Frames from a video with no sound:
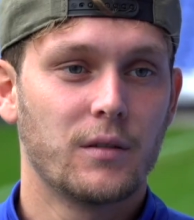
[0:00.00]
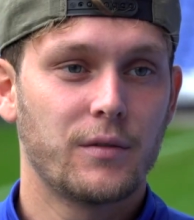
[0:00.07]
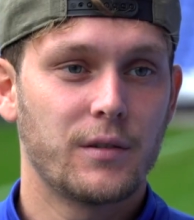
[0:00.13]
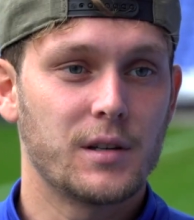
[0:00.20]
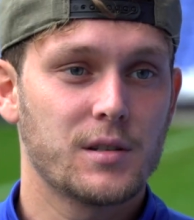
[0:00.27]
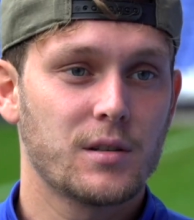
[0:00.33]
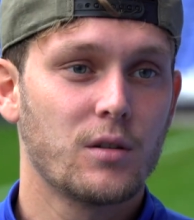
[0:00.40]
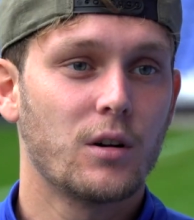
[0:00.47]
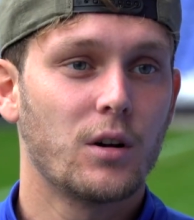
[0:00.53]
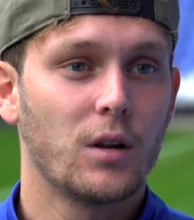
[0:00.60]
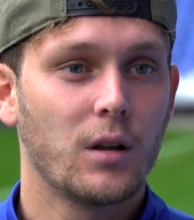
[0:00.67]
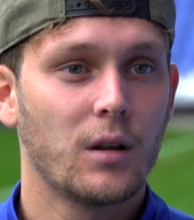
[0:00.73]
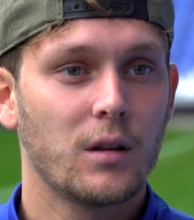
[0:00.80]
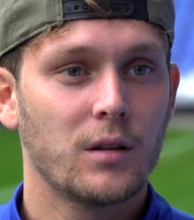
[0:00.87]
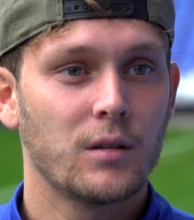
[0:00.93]
first
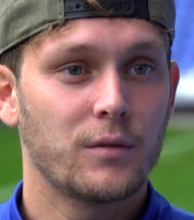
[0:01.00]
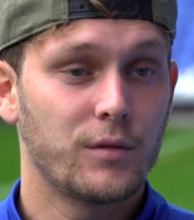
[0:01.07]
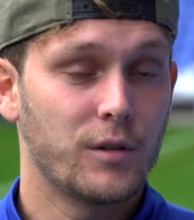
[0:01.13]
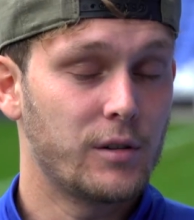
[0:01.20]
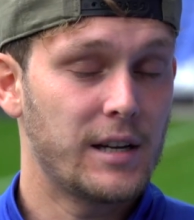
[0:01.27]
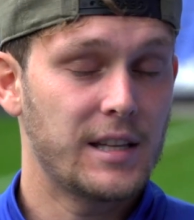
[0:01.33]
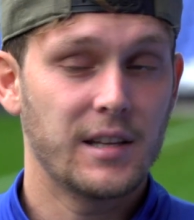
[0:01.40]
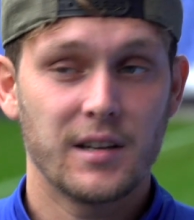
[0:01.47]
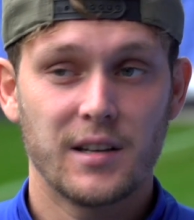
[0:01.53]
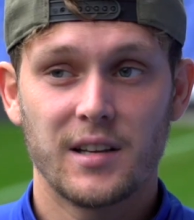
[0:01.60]
goal for Reading,